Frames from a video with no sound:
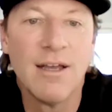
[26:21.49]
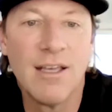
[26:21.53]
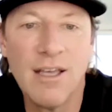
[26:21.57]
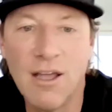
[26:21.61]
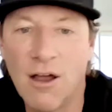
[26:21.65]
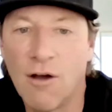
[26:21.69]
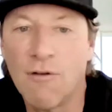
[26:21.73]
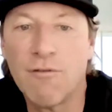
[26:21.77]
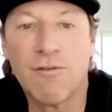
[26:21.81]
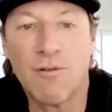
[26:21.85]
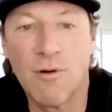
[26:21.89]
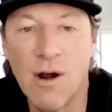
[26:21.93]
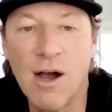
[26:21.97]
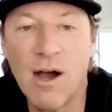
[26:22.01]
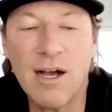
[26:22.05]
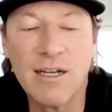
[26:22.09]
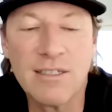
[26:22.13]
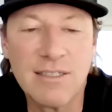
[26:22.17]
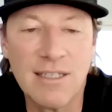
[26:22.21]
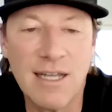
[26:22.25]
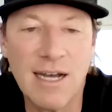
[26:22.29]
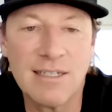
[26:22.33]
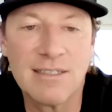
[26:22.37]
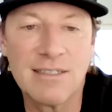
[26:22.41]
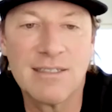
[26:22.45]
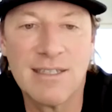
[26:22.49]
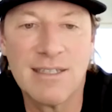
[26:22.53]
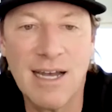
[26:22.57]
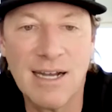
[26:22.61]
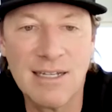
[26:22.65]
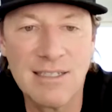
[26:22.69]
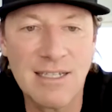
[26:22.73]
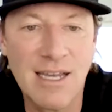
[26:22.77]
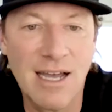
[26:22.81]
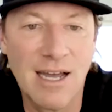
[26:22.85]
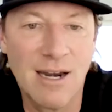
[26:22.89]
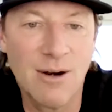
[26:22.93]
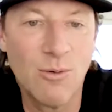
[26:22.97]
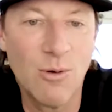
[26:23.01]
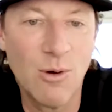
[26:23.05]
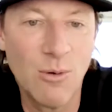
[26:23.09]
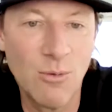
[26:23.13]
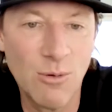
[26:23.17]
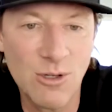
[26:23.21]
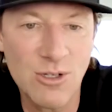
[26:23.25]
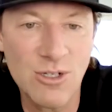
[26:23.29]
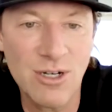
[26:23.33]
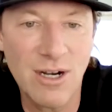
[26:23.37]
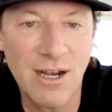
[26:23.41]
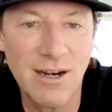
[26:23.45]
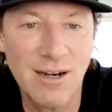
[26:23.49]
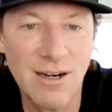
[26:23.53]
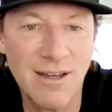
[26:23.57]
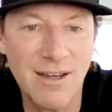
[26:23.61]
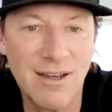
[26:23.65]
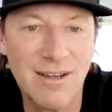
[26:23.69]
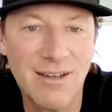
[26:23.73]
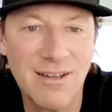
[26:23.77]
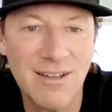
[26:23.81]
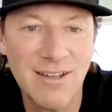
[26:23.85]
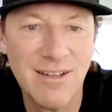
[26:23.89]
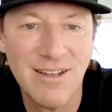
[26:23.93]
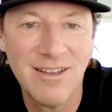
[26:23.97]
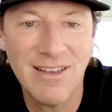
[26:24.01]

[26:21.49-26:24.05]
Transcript: you know for us that's that's kind of what we're trying to